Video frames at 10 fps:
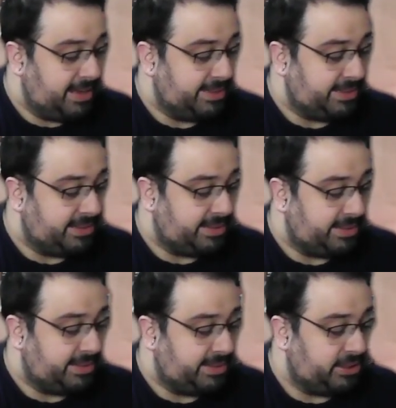
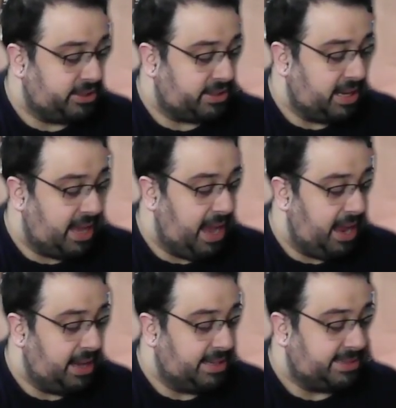Circuit
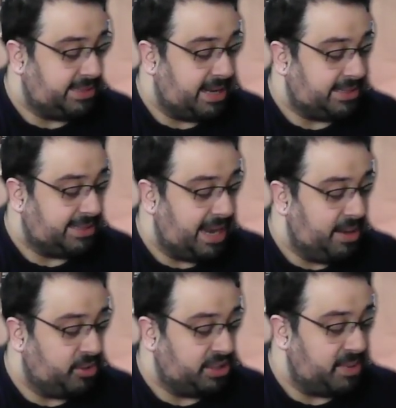Cannon. This attack does 80
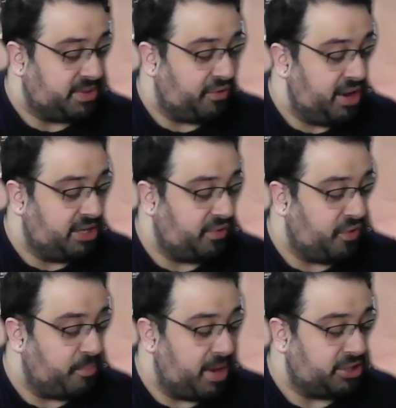more damage for each of
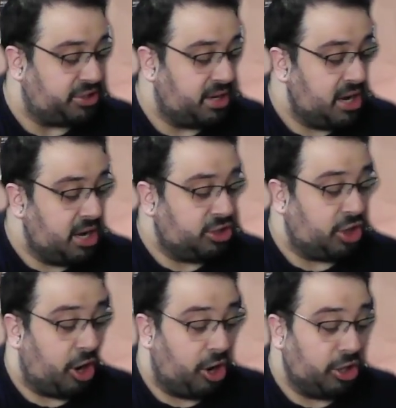your benched
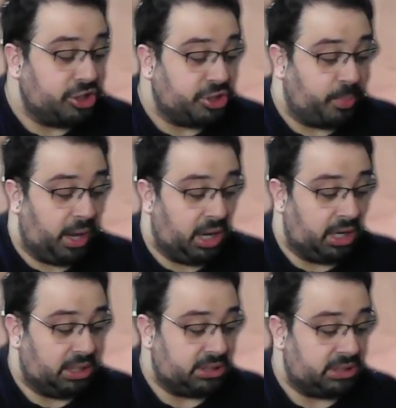Charge
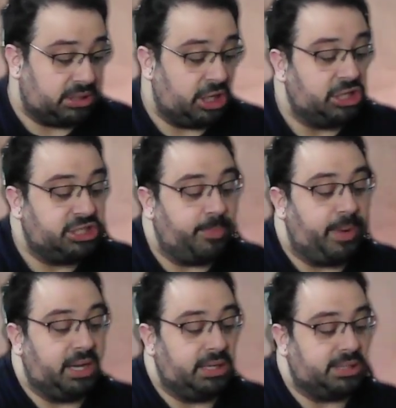Bugs.
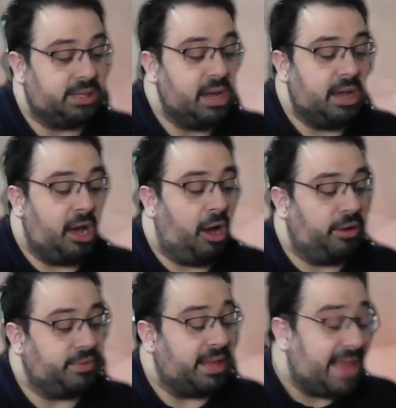
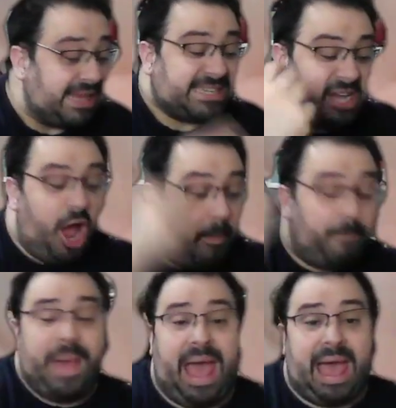Oh, that's
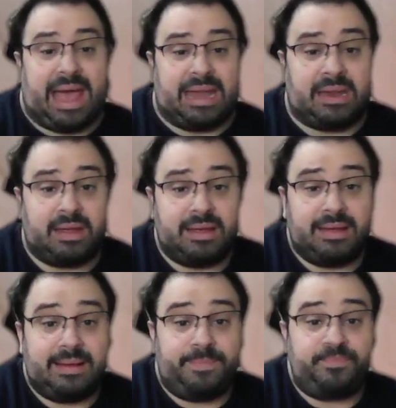not bad.
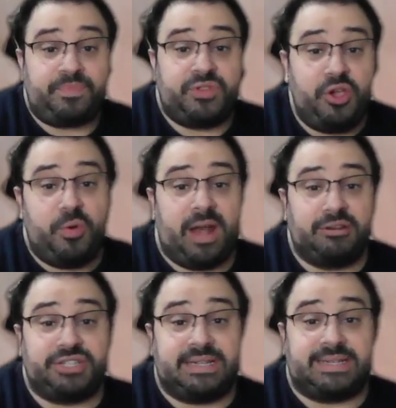2
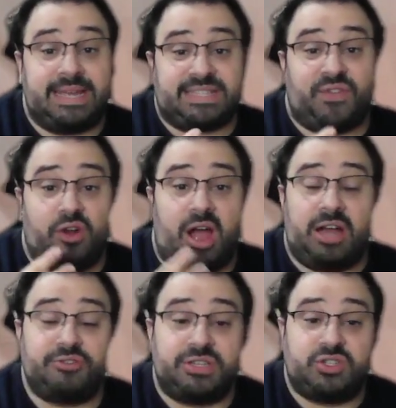energies. Hits for
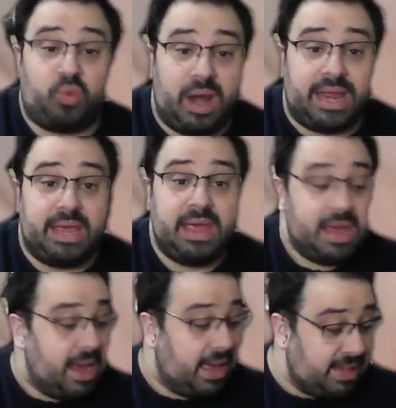120.
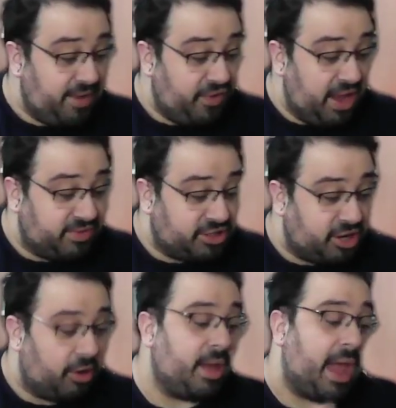And then if you have
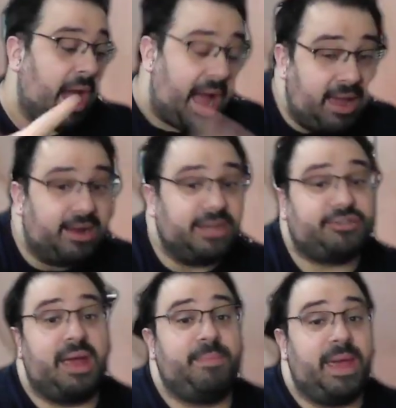the... Okay, I'm going to
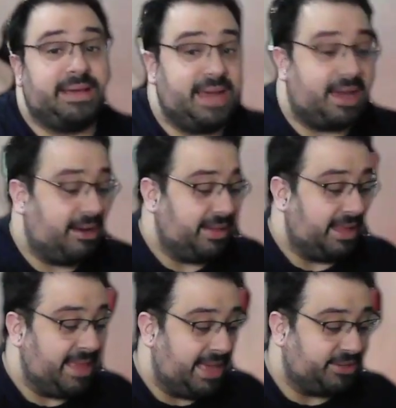try and make a deck on
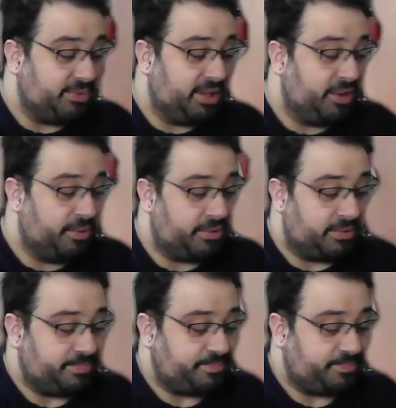that. That's really cool.